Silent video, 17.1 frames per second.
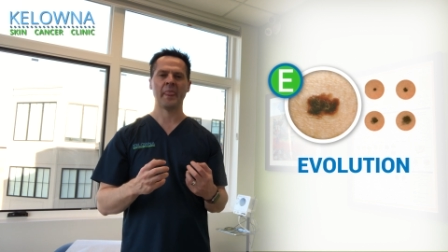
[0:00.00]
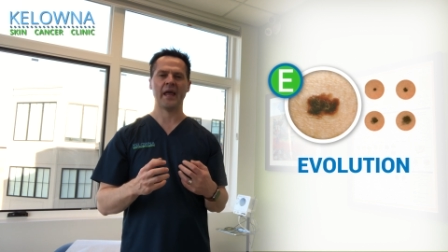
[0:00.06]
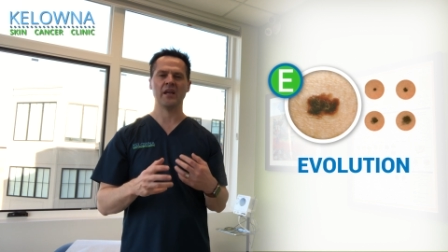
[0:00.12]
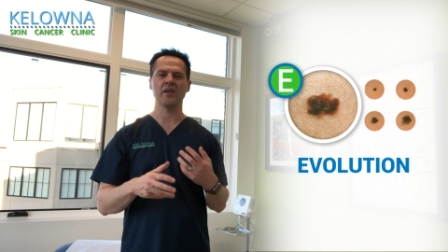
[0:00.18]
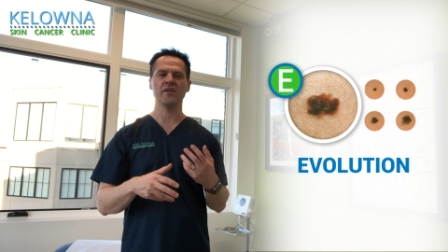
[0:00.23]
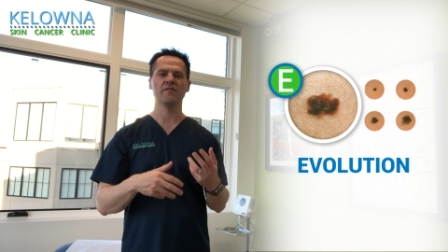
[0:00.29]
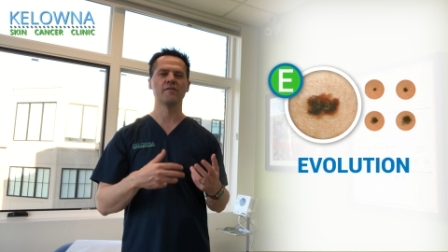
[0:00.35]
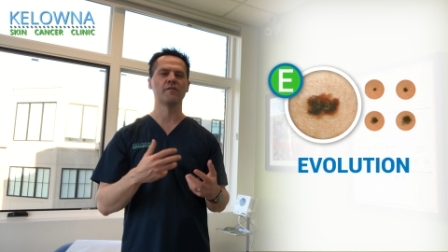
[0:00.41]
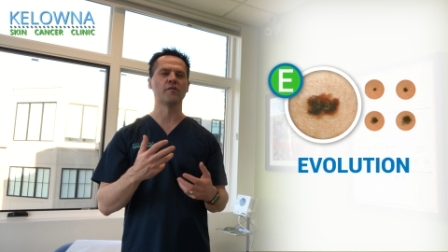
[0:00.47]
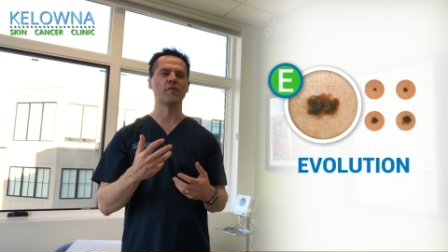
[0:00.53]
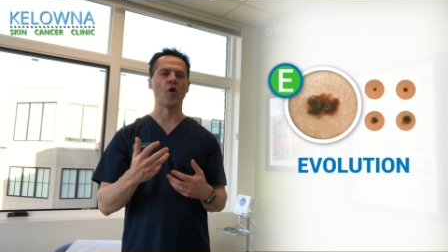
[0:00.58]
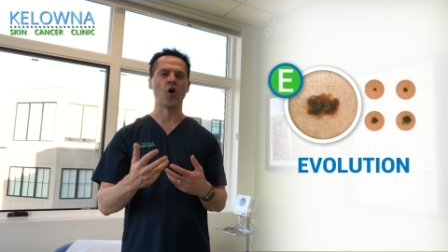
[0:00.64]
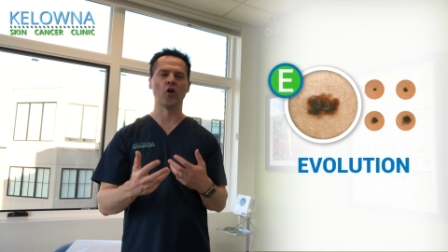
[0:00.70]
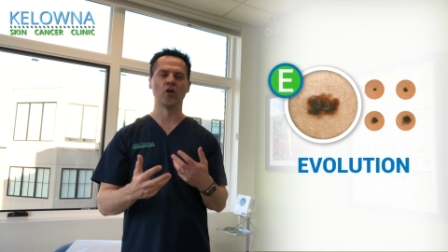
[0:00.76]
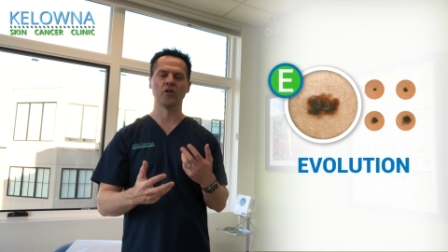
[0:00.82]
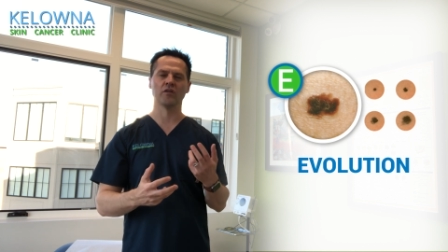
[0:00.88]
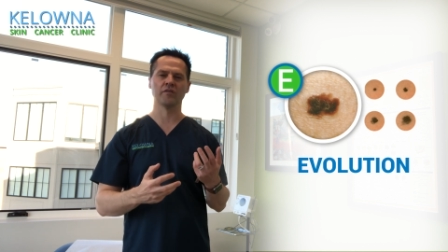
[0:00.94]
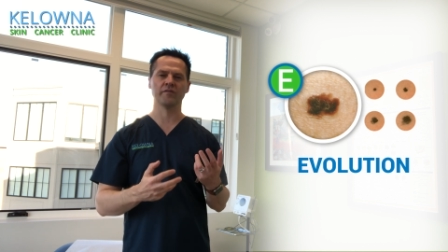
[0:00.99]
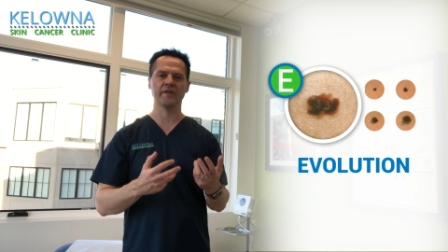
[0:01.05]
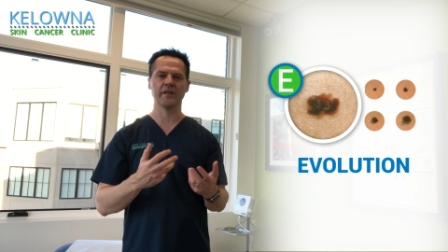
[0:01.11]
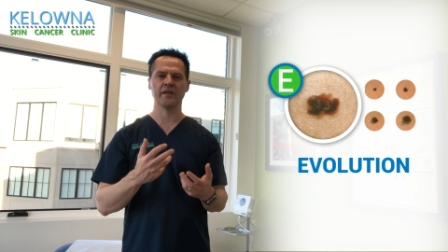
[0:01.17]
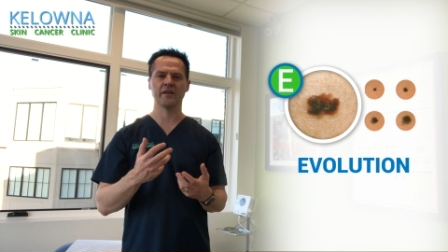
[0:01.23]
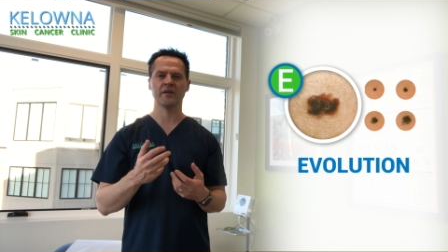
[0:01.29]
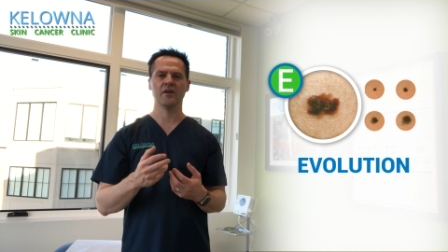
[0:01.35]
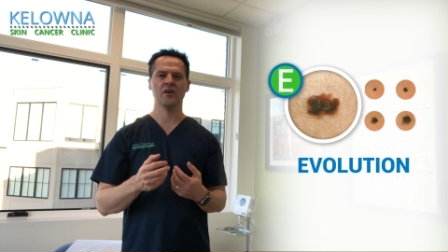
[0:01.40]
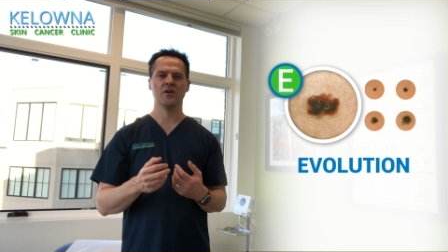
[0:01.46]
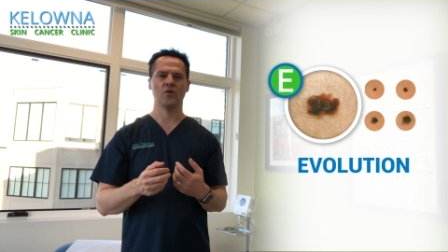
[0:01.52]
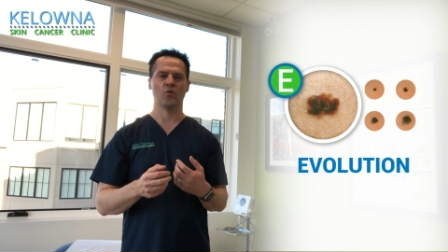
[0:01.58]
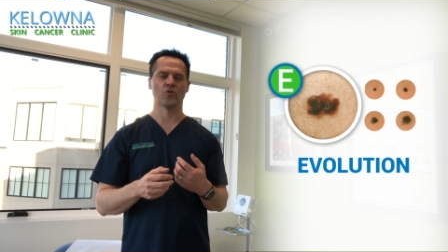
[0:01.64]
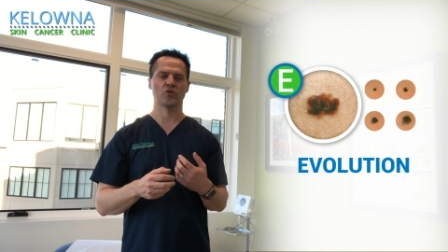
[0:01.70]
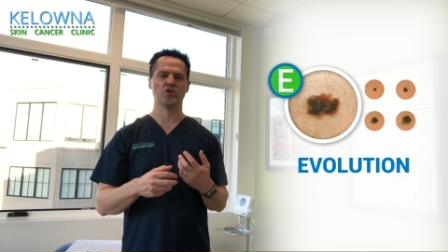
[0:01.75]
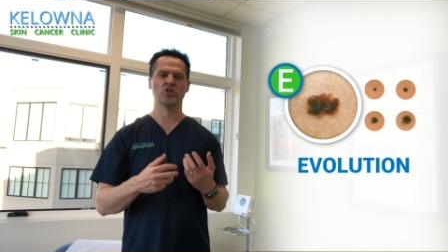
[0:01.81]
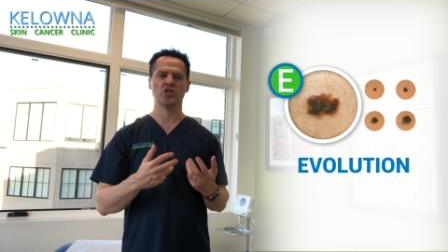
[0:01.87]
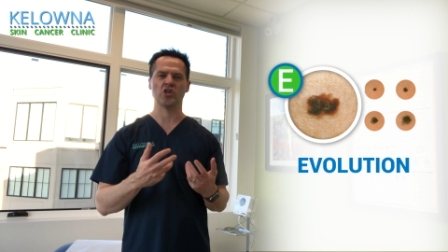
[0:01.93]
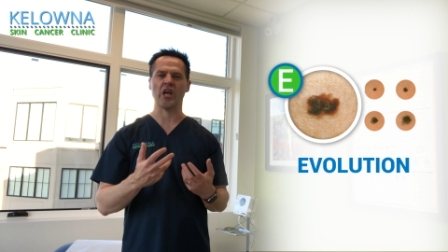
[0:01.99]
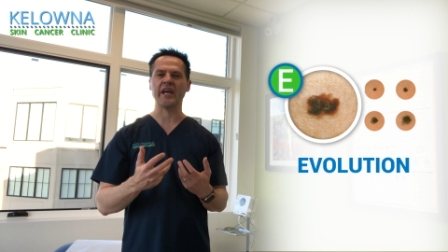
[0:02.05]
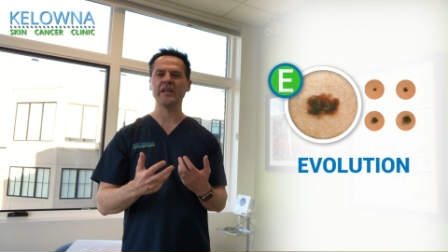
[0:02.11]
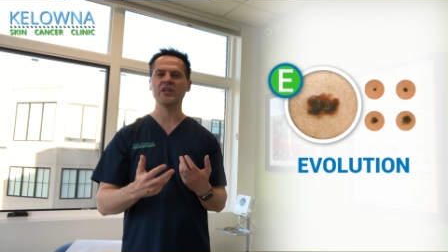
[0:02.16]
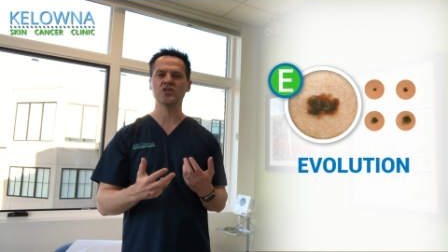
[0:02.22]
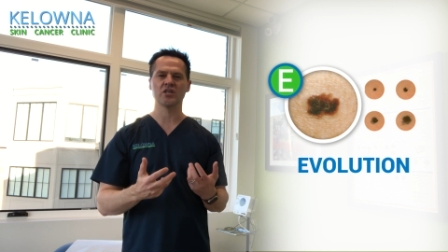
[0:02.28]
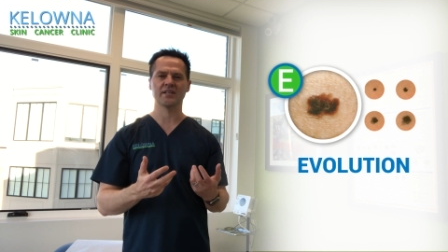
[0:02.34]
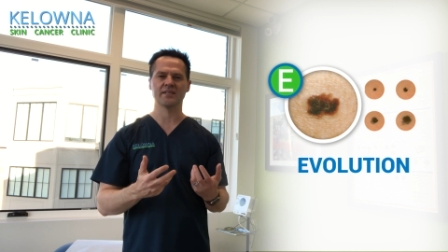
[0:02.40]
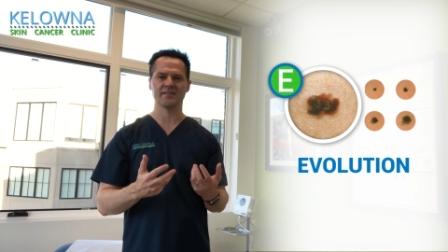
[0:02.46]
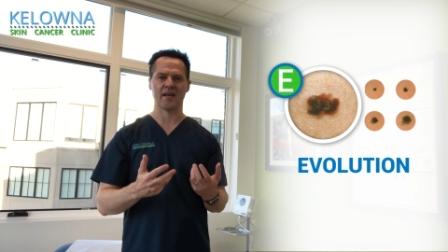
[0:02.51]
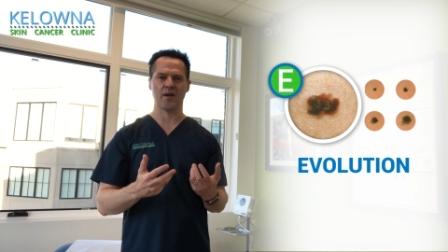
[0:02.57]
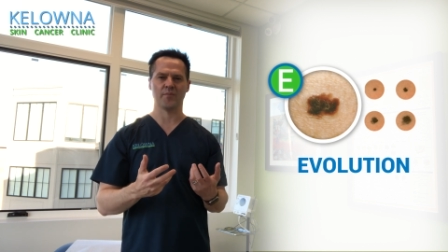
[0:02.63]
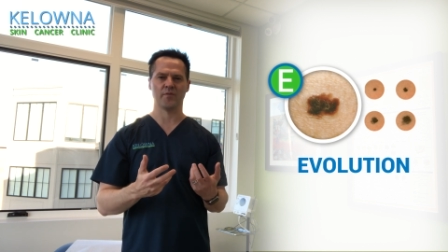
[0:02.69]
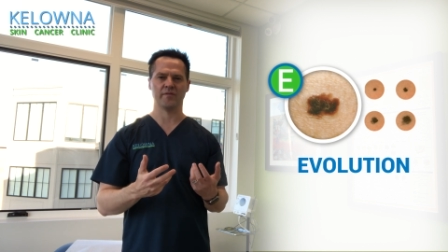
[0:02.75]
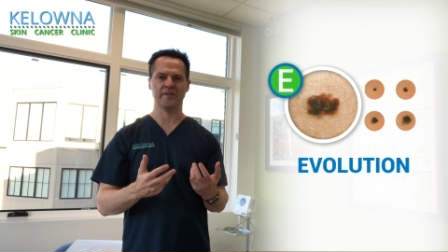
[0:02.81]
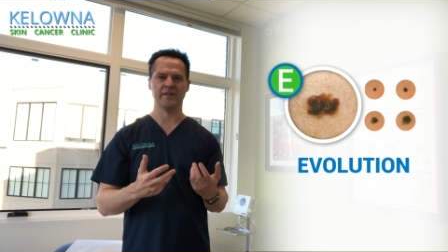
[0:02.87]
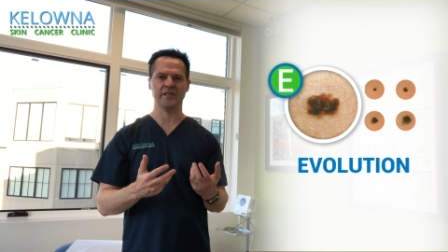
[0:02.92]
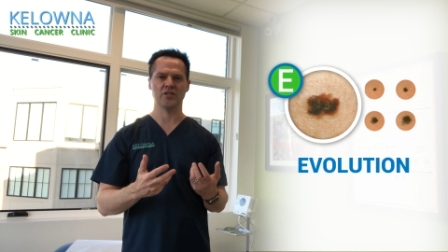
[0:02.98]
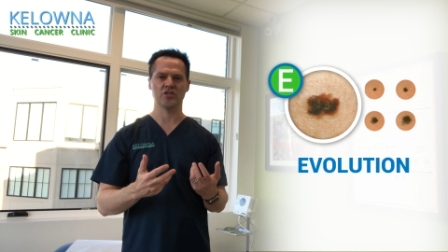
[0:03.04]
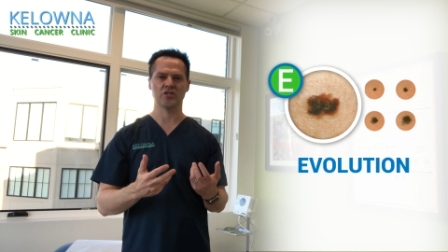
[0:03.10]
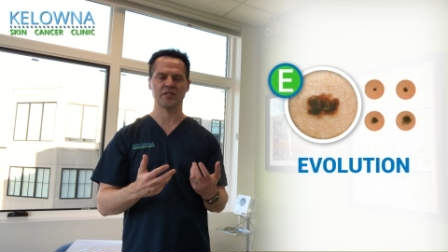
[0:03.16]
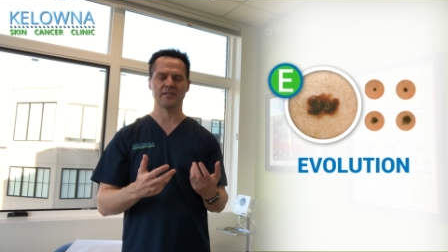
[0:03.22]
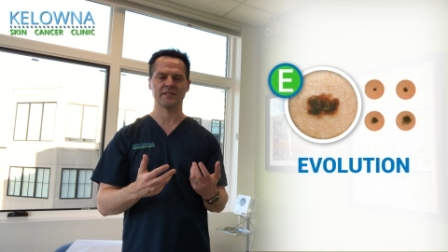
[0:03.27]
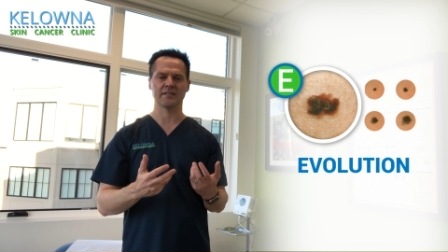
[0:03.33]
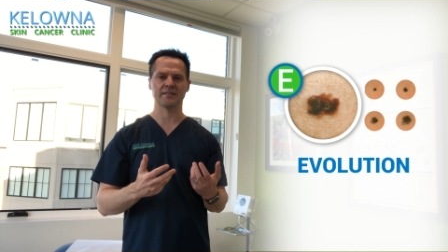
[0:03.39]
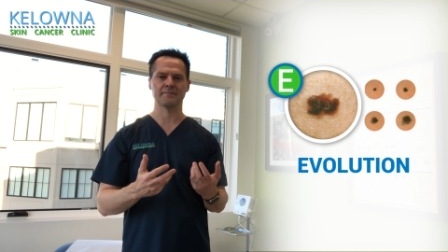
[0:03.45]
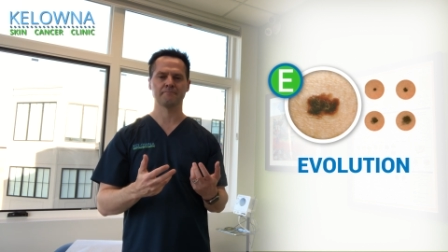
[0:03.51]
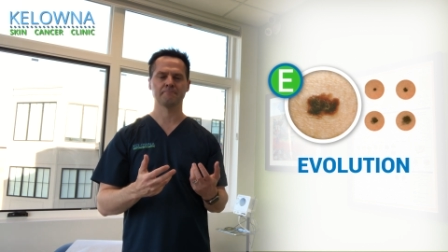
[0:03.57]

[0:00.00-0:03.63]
an evolving or changing type of lesion.